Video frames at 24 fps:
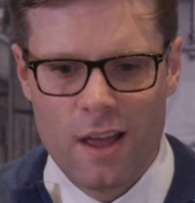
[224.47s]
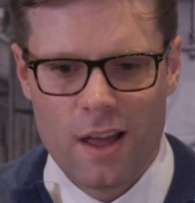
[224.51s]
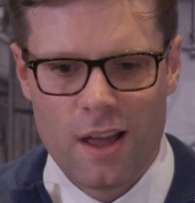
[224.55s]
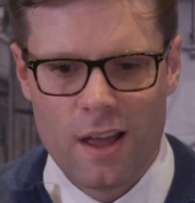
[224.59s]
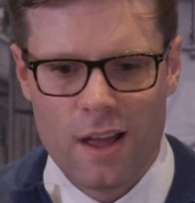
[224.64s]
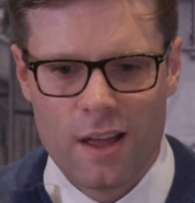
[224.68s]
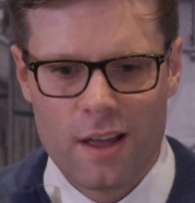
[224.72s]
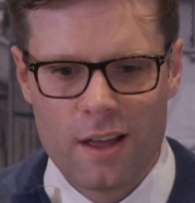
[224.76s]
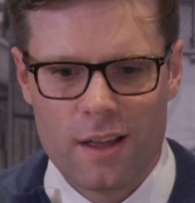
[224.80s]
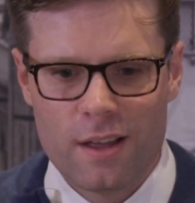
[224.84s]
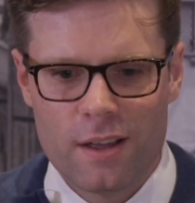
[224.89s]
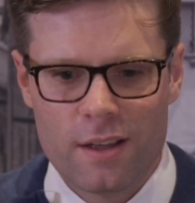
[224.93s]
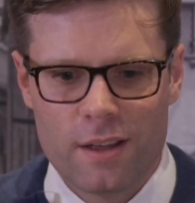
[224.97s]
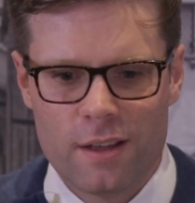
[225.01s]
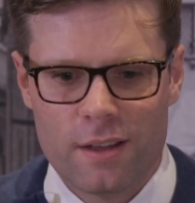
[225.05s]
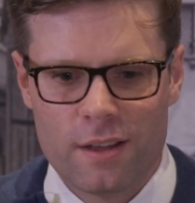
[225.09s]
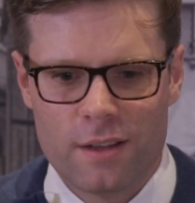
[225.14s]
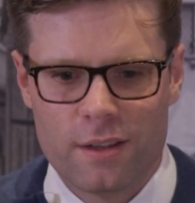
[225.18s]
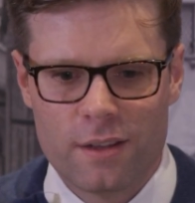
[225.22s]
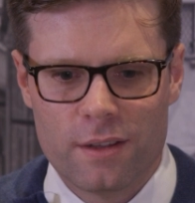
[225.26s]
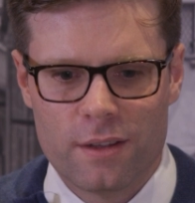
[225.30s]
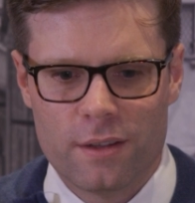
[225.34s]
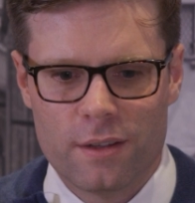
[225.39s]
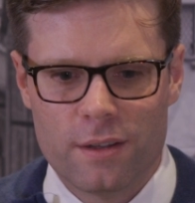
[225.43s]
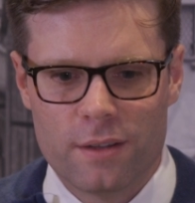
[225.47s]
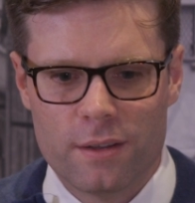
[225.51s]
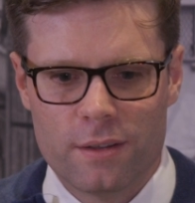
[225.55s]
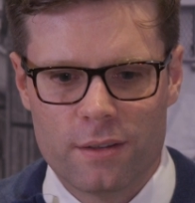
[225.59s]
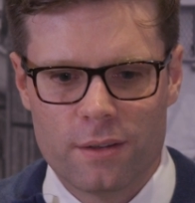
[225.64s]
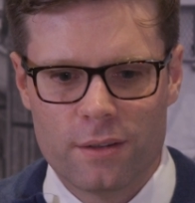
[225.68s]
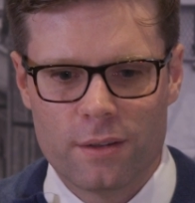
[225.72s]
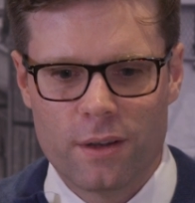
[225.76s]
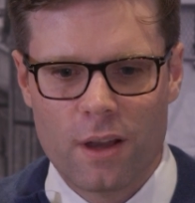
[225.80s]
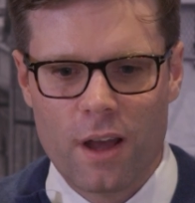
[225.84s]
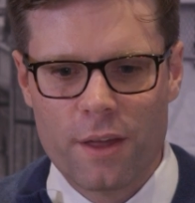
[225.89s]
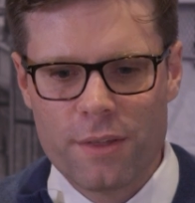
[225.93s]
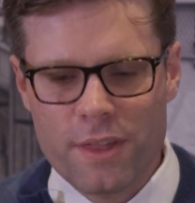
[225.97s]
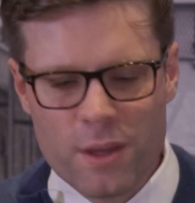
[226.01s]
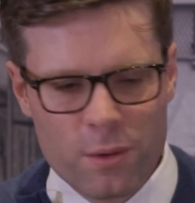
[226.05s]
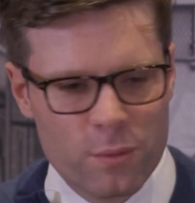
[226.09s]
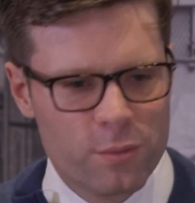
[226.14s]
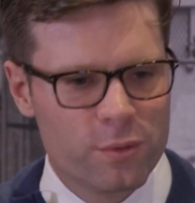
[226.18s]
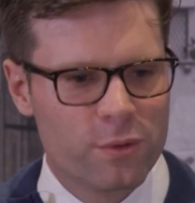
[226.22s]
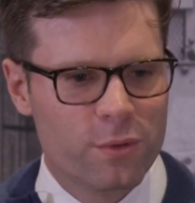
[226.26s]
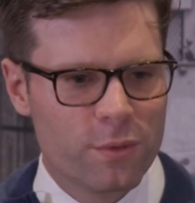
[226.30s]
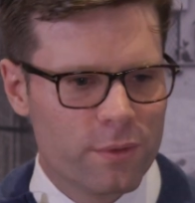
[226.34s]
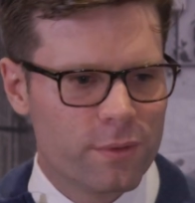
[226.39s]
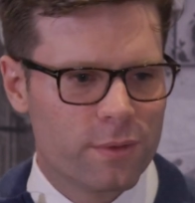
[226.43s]
I think
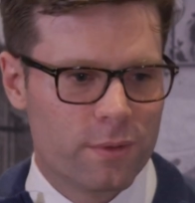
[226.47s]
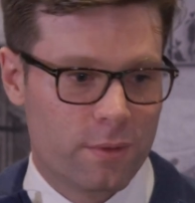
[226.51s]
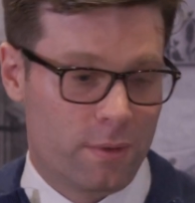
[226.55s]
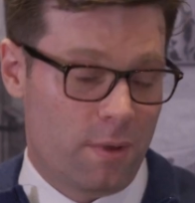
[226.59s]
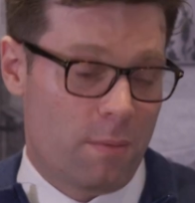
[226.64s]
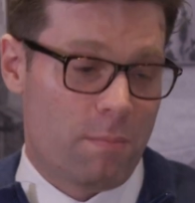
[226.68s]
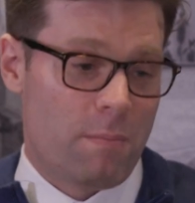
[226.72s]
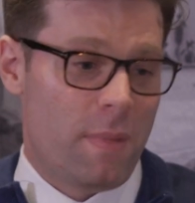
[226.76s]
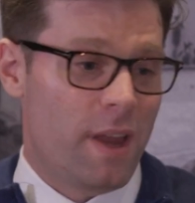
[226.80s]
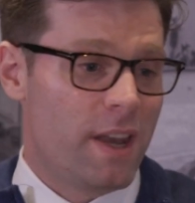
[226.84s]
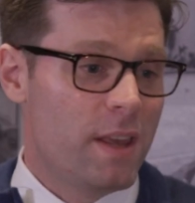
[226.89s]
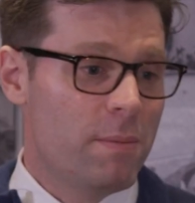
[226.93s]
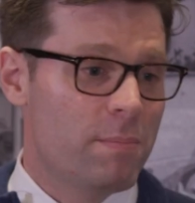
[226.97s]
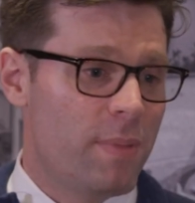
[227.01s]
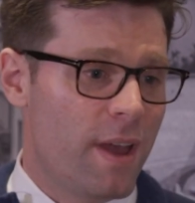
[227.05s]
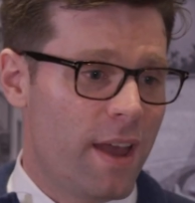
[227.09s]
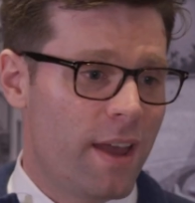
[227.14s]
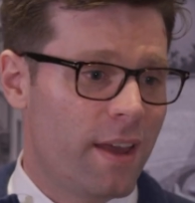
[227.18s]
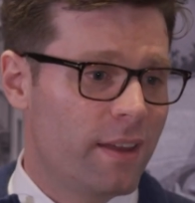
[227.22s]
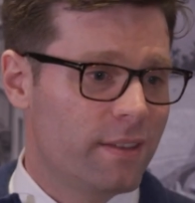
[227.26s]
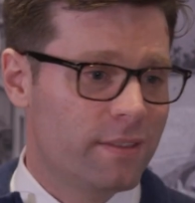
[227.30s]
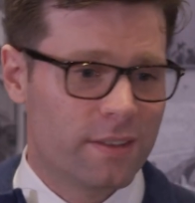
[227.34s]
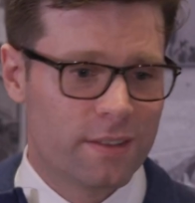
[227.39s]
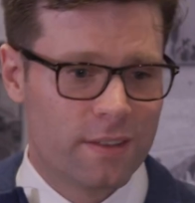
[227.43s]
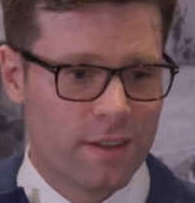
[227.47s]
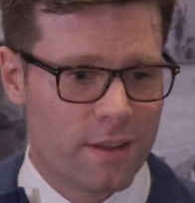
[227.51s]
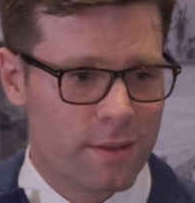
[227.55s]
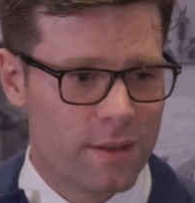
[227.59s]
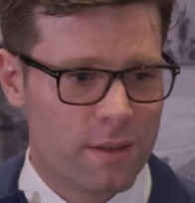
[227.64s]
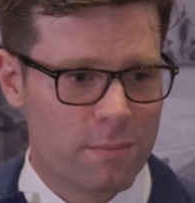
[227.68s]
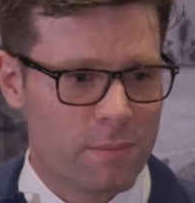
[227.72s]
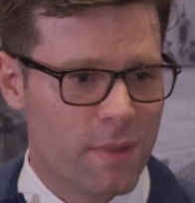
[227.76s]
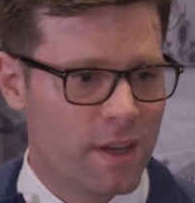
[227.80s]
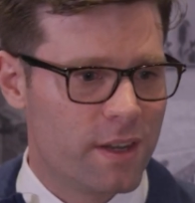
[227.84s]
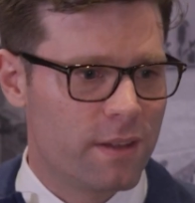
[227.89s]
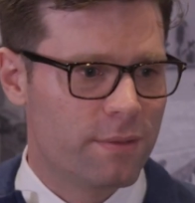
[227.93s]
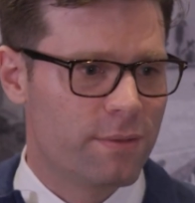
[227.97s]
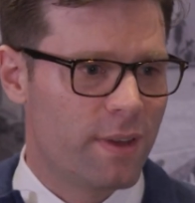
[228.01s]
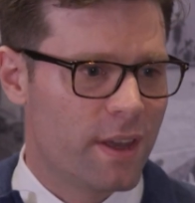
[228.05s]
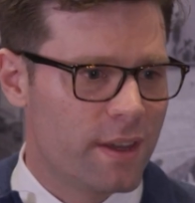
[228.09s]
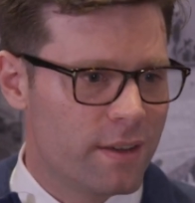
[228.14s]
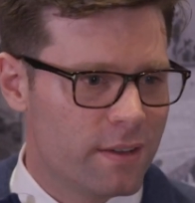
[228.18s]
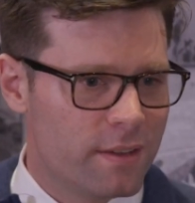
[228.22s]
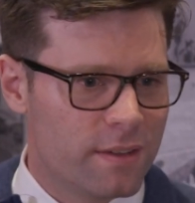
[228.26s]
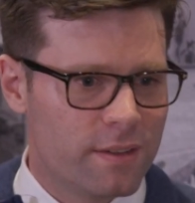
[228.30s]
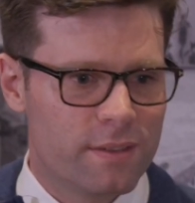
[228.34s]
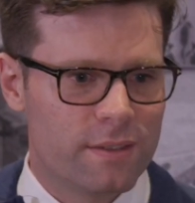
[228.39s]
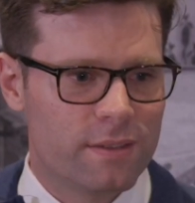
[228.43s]
many banks and I think many
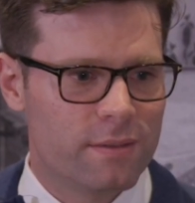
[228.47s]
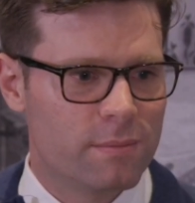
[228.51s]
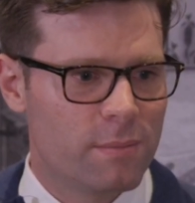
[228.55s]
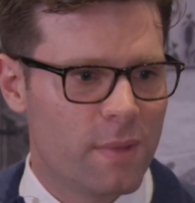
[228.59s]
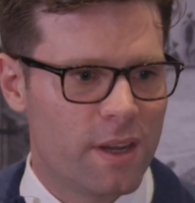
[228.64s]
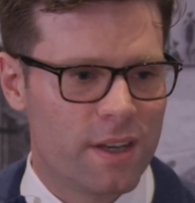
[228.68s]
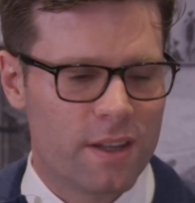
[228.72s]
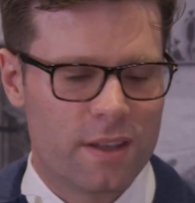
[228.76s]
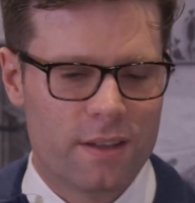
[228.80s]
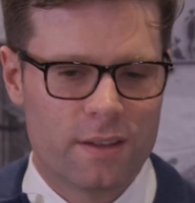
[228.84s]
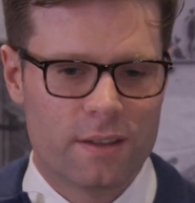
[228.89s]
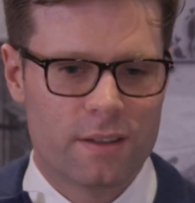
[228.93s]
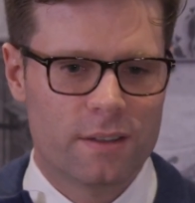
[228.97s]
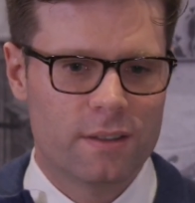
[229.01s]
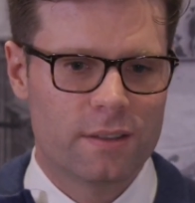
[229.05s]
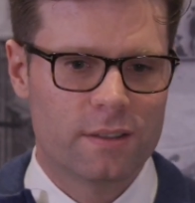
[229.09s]
vendors and many